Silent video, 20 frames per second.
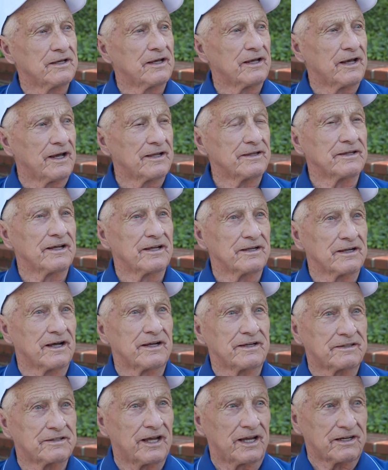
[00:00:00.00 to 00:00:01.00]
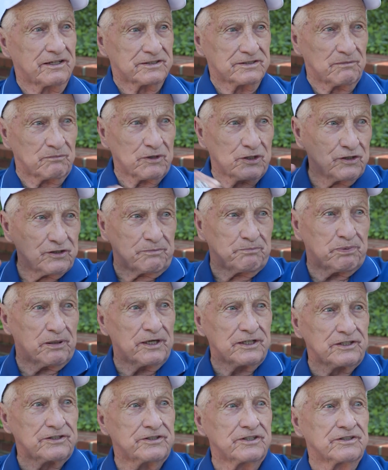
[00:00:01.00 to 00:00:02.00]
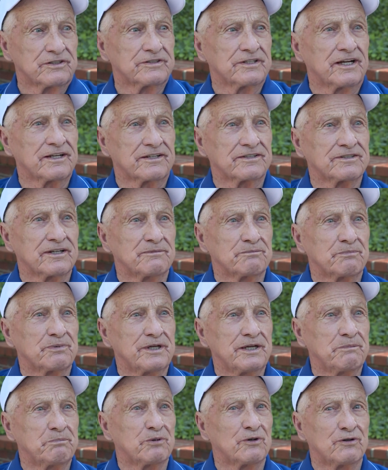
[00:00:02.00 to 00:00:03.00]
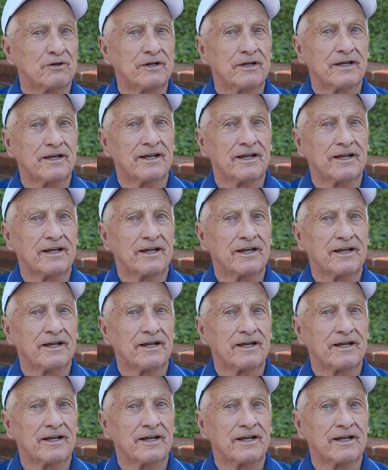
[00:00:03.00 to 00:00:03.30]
And then I take some good punches at some people.